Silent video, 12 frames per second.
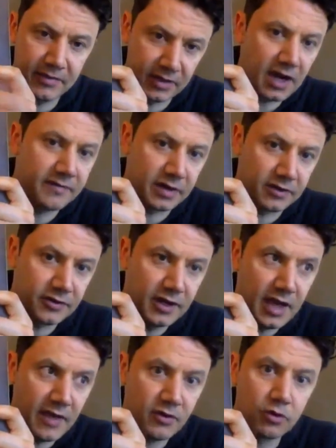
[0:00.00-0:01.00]
covenant,
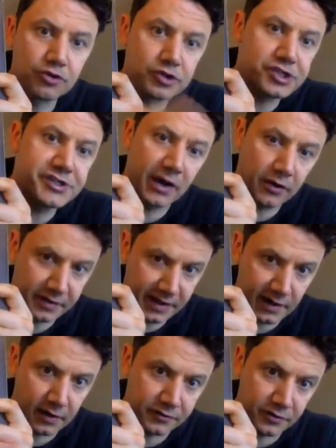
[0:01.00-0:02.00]
and they're also shared
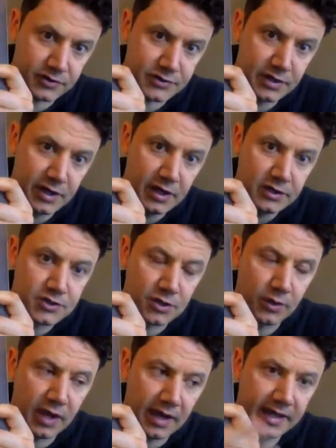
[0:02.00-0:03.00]
characters.
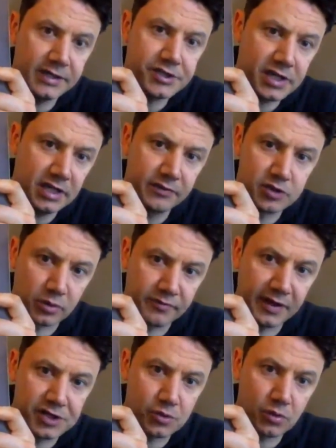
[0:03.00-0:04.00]
So each individual
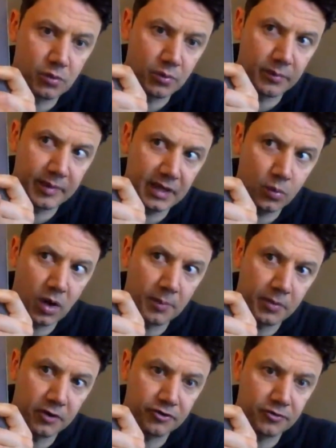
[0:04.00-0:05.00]
adventurer will be one
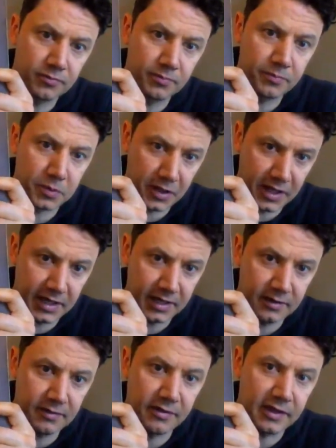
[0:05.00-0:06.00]
person
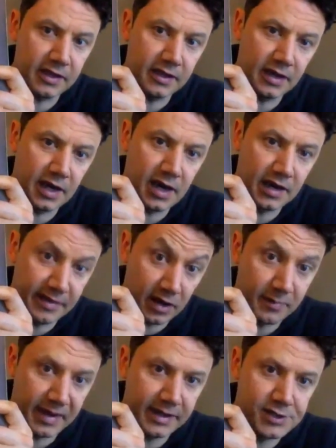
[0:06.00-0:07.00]
playing their
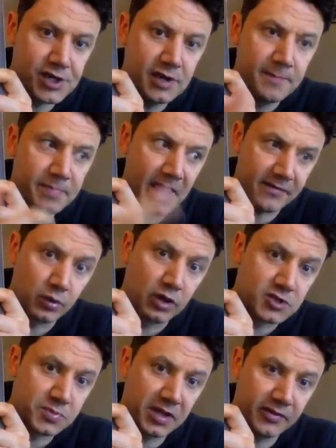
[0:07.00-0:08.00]
mage, everyone
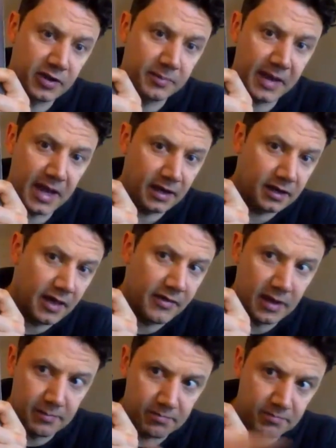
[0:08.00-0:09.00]
else playing their companion, and
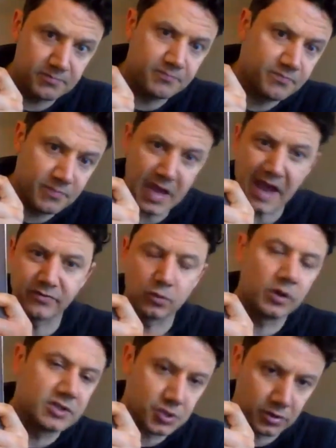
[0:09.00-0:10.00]
then
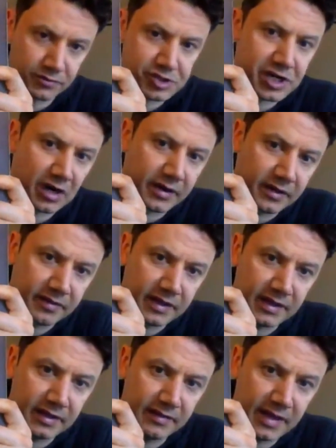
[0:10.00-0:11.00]
everyone sort of sharing
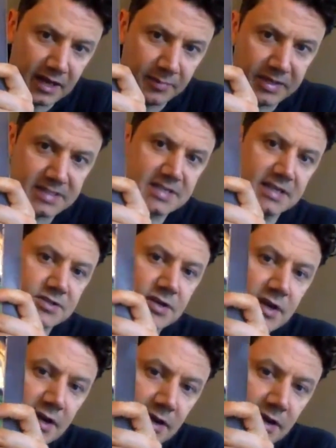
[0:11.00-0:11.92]
the NPCs.